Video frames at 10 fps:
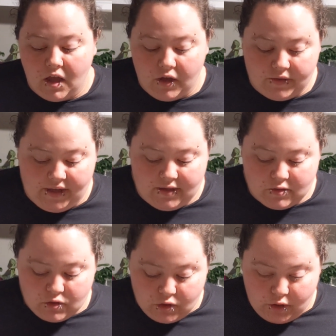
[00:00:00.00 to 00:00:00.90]
Okay,
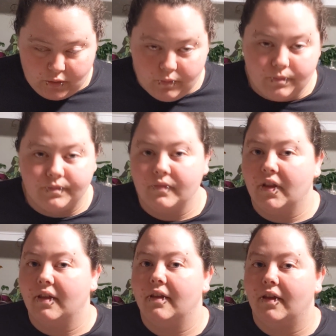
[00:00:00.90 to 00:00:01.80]
so
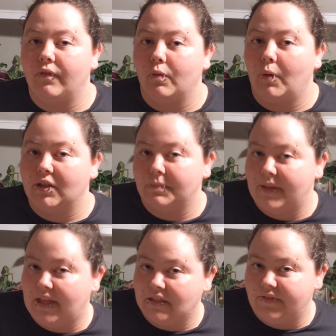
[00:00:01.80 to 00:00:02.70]
if you watched my
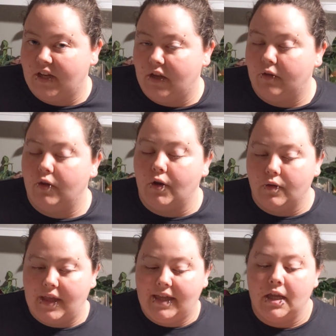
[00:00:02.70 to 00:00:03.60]
last video, you know
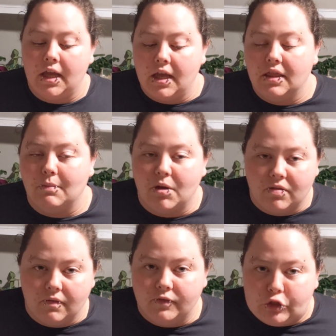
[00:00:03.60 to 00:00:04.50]
that the
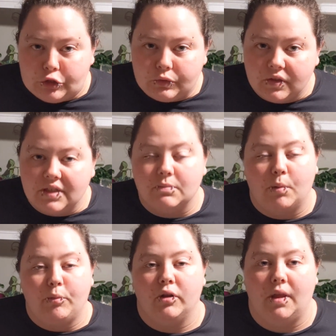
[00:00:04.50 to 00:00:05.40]
month of June is my
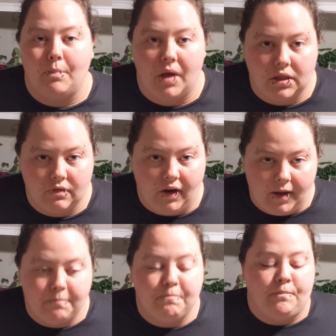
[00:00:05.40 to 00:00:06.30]
birthday month, right?